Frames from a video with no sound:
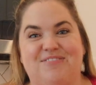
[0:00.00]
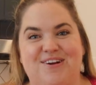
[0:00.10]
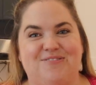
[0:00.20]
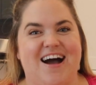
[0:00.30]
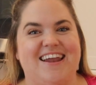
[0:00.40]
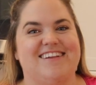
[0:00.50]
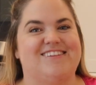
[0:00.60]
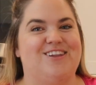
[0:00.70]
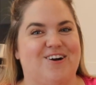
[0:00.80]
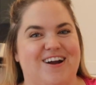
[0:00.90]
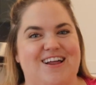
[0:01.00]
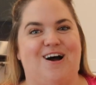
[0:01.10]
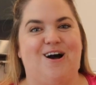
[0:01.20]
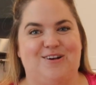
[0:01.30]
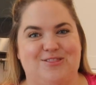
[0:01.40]
everyone, it's Lauren at
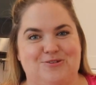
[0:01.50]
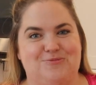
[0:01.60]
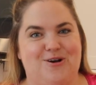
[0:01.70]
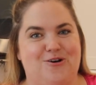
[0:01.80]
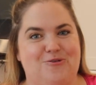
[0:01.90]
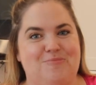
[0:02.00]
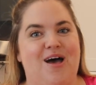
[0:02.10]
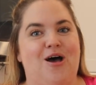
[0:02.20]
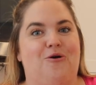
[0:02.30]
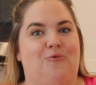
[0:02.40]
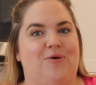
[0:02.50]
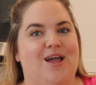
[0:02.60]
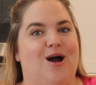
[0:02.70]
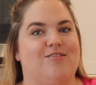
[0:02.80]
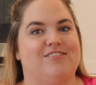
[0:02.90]
Hearth and Rome.
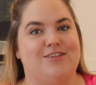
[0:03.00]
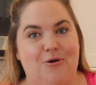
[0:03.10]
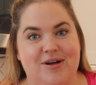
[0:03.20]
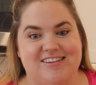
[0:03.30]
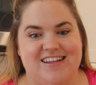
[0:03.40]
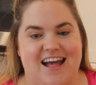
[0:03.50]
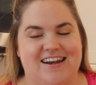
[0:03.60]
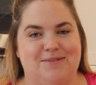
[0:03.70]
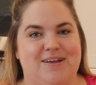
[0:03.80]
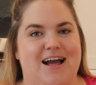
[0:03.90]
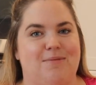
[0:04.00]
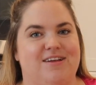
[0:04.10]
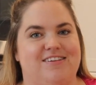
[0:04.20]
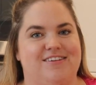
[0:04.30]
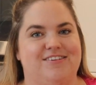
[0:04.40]
We are so excited to be
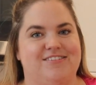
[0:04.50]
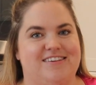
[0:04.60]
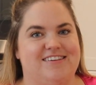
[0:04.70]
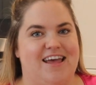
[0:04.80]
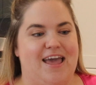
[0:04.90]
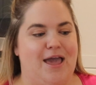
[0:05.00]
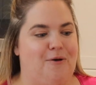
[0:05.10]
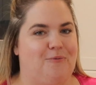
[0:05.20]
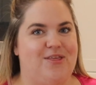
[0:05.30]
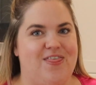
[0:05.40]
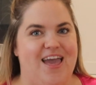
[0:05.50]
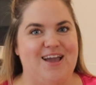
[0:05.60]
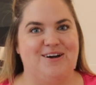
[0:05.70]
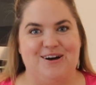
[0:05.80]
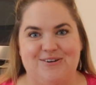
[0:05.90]
coming to you today with
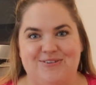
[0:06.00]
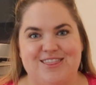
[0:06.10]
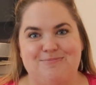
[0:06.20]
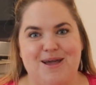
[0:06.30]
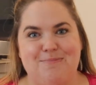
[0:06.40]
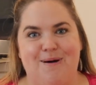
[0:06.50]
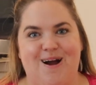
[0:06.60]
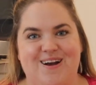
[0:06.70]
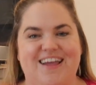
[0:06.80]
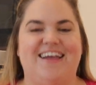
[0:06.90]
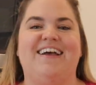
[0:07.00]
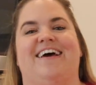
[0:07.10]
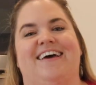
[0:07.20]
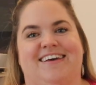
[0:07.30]
a cook with me party.